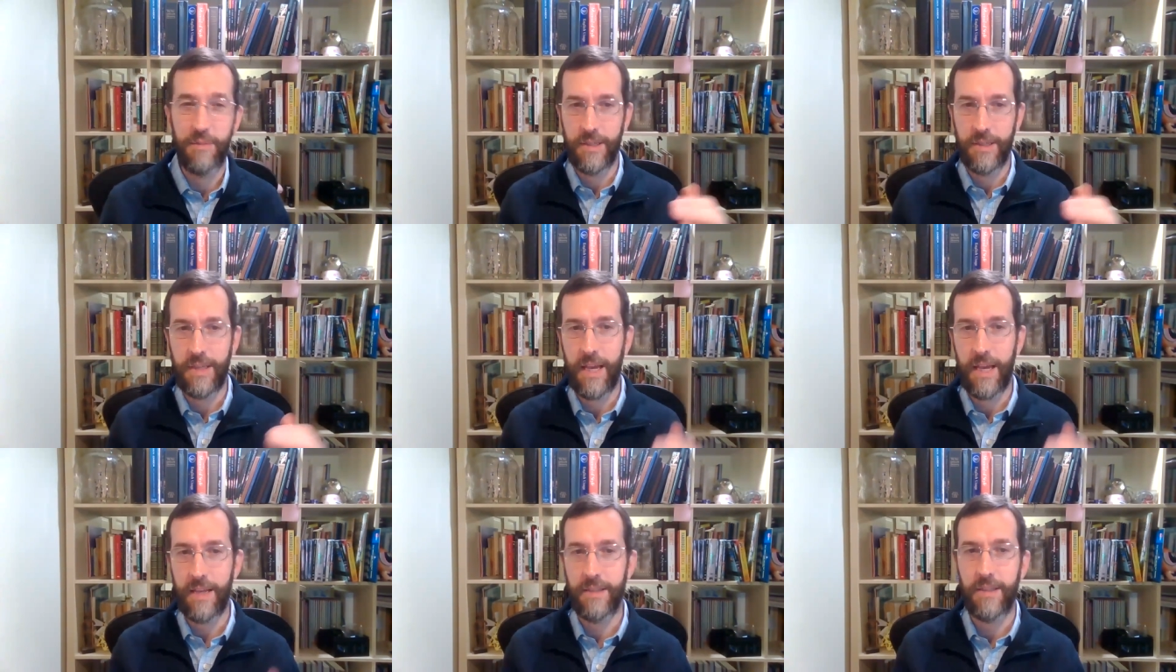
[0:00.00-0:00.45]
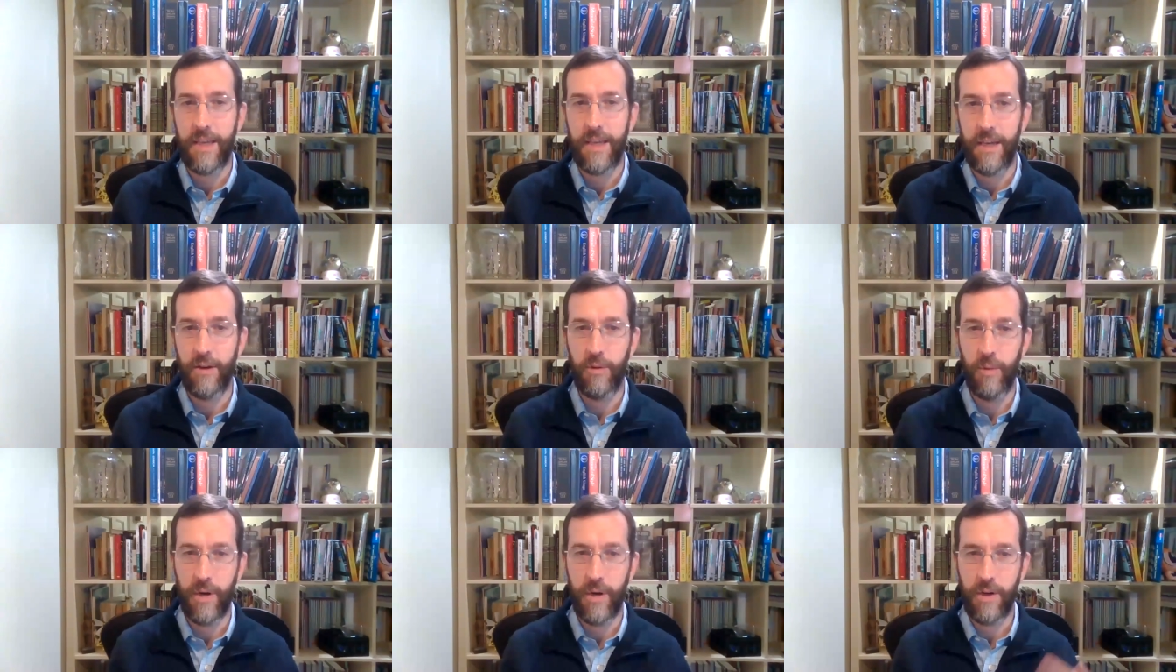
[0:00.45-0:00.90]
It's at a
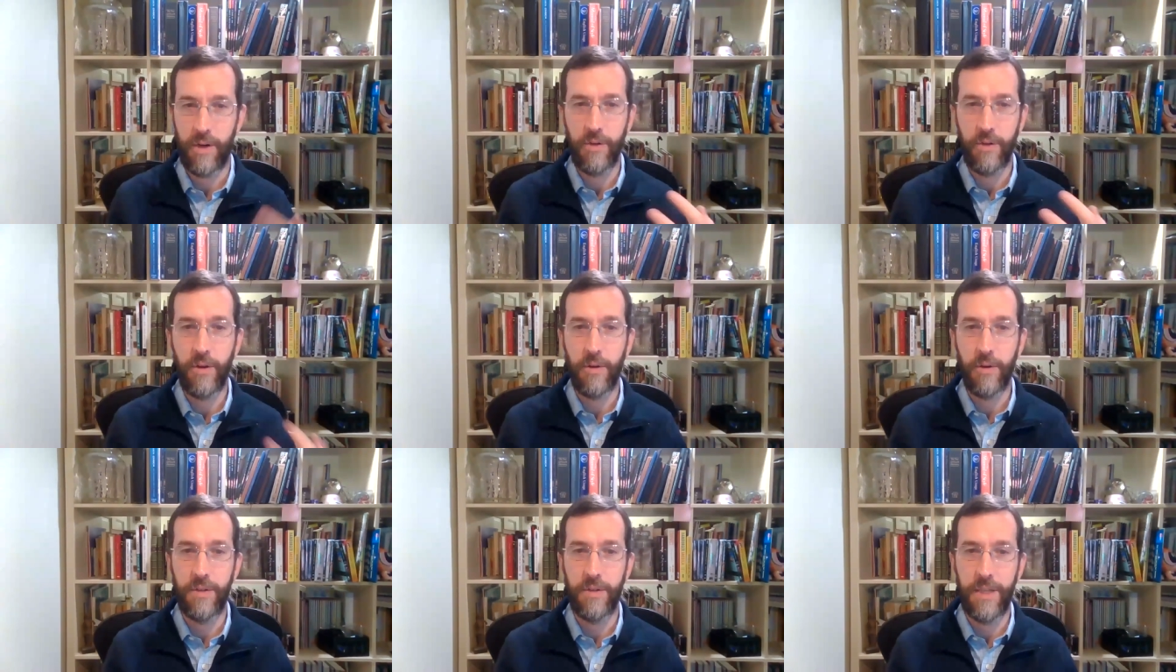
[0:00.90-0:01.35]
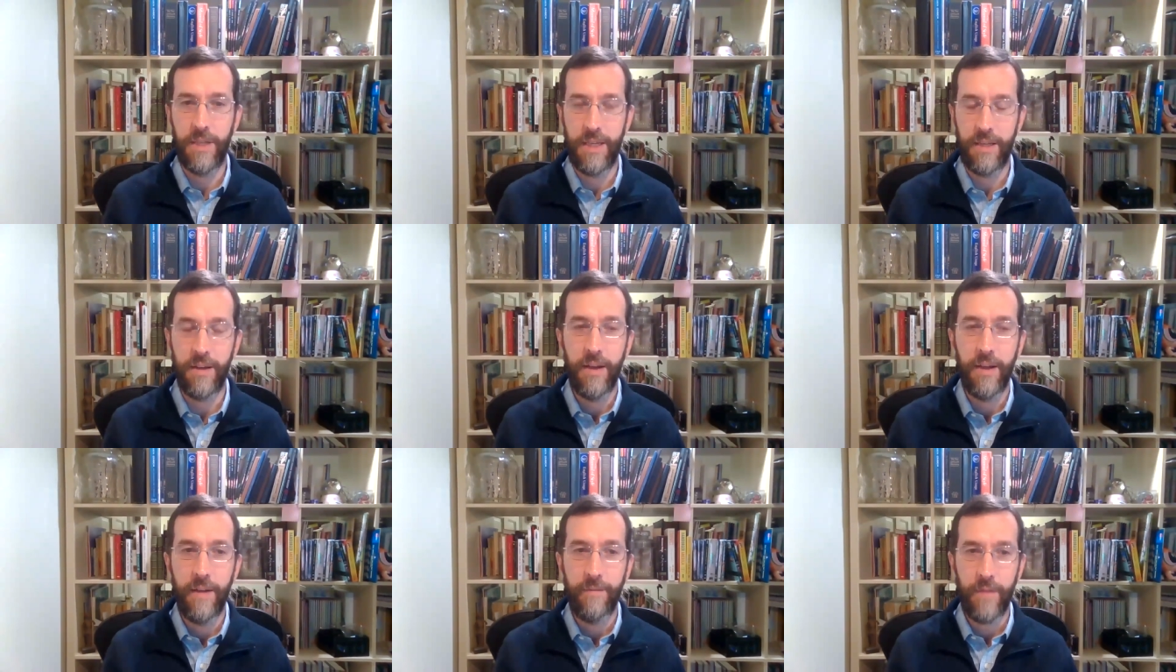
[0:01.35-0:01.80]
scale where you don't
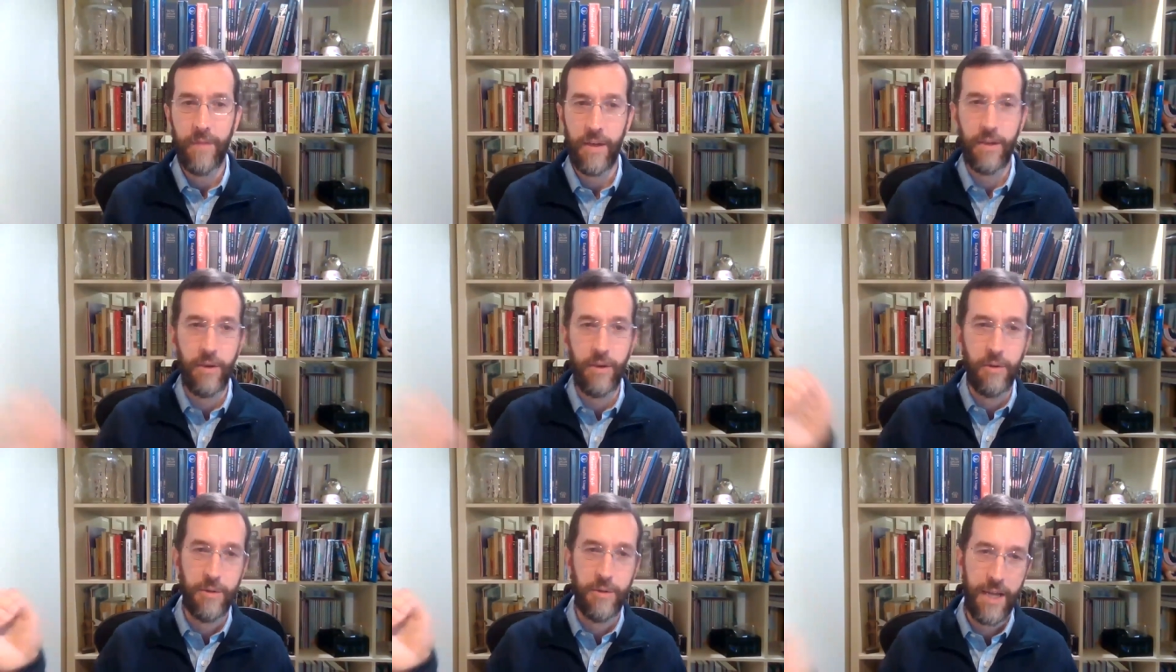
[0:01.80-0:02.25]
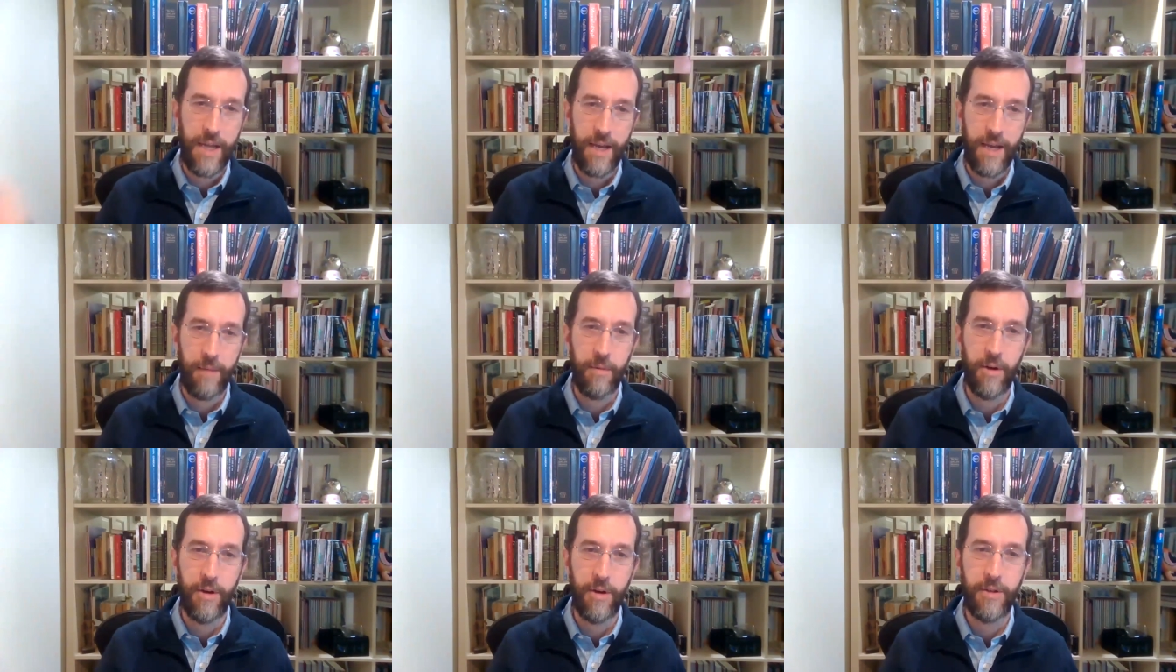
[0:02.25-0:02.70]
need a huge
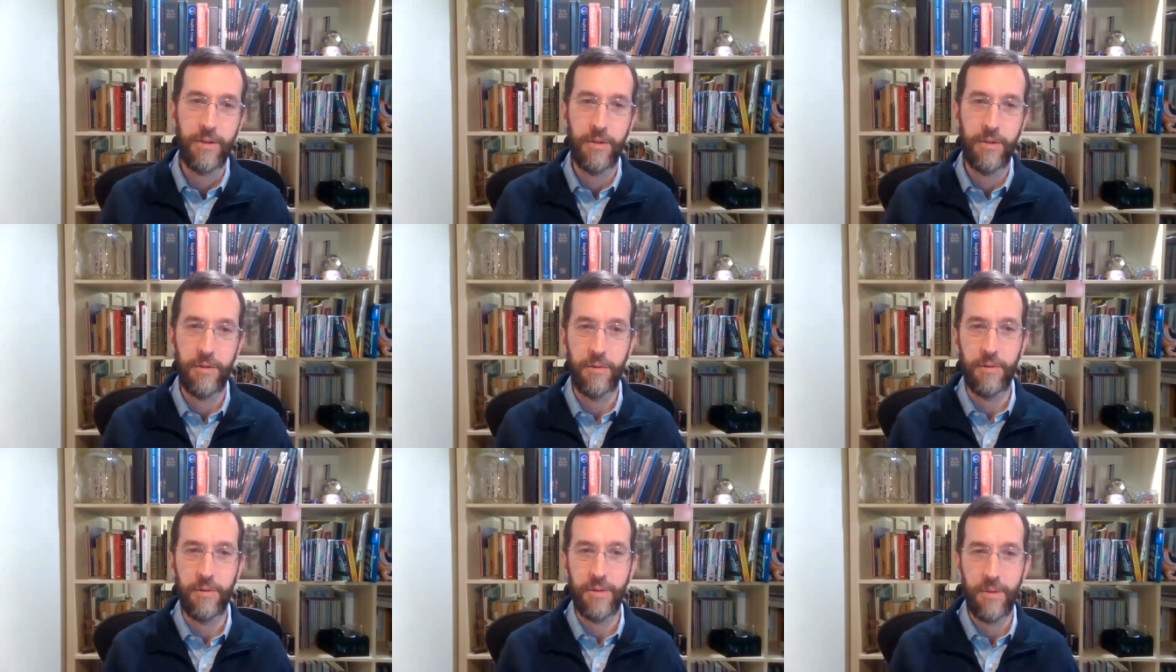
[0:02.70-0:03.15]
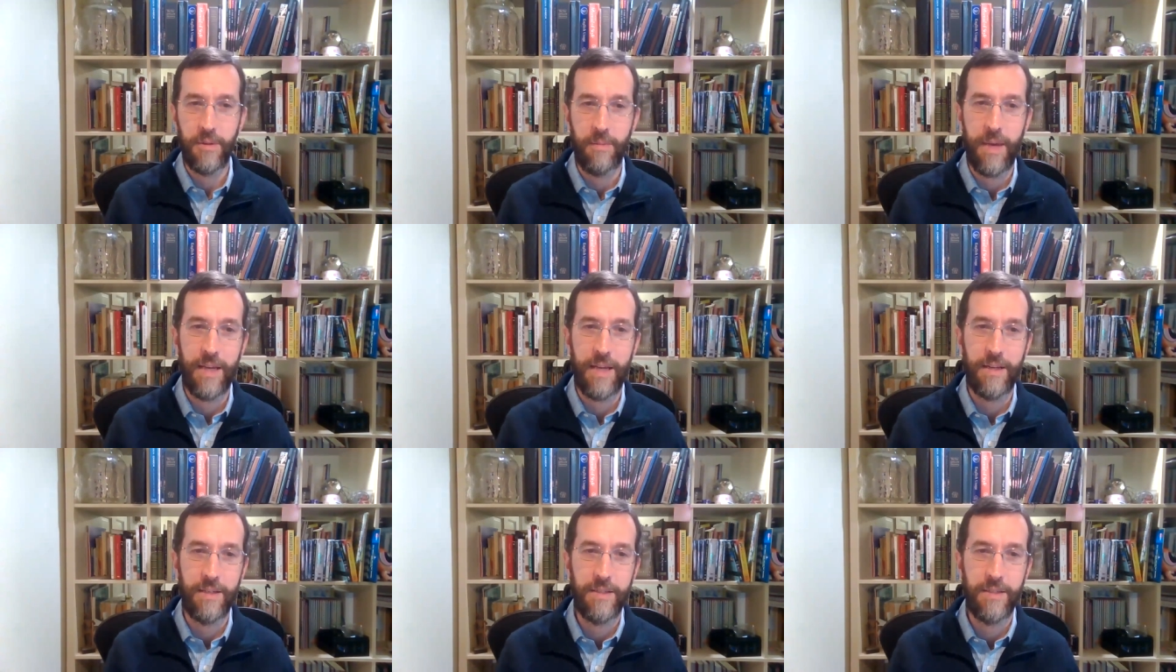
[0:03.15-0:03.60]
hammer to
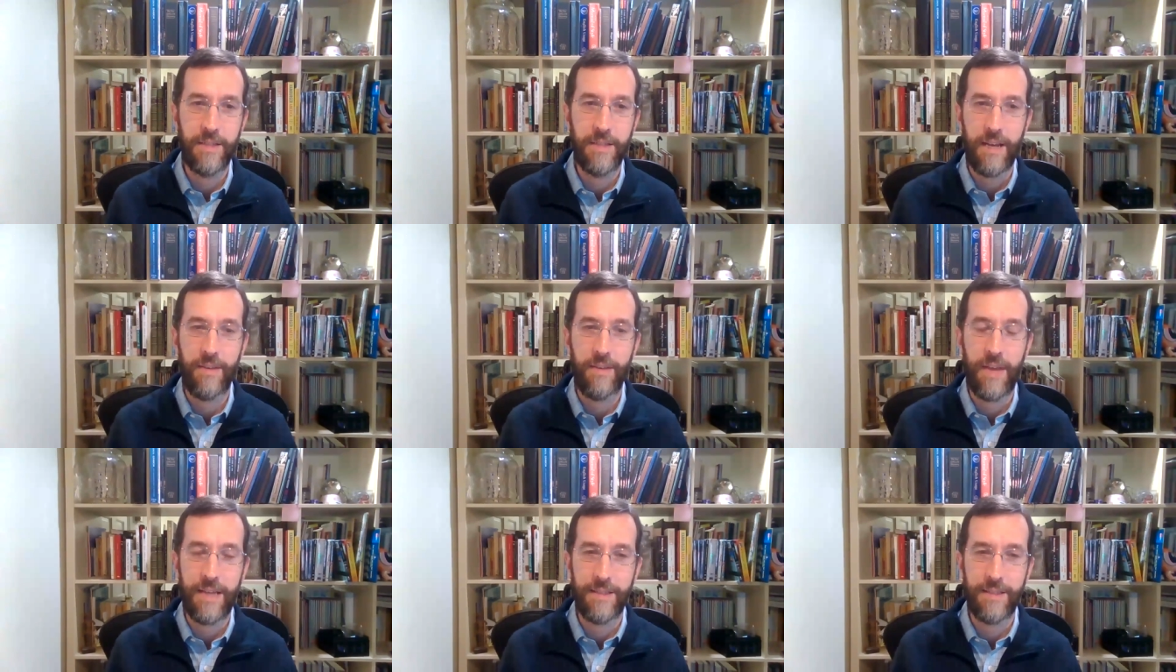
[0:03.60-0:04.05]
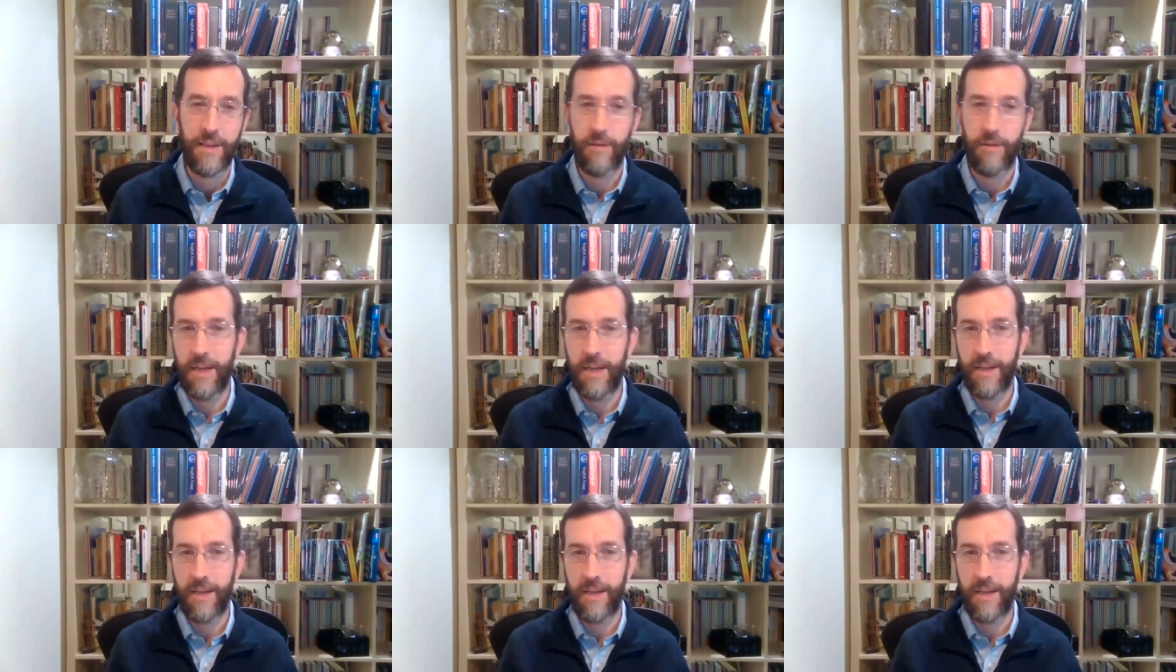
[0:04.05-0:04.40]
manage data at that scale, right?